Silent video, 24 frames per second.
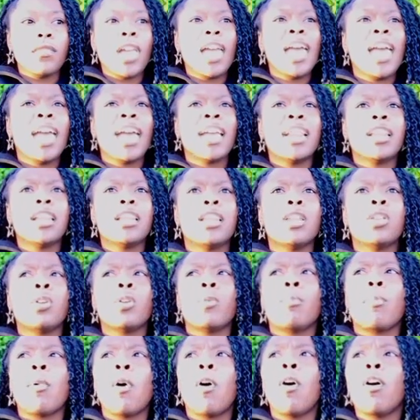And the
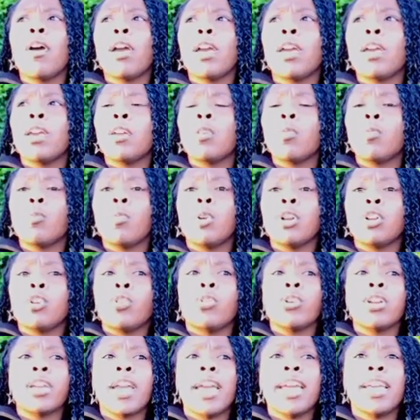little boy would
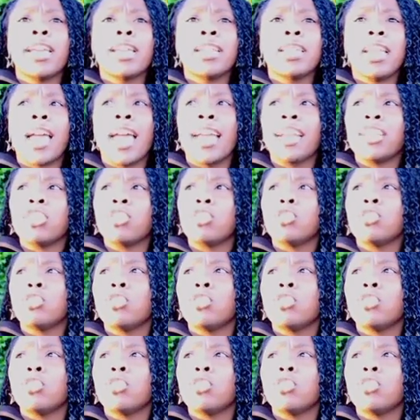create, like,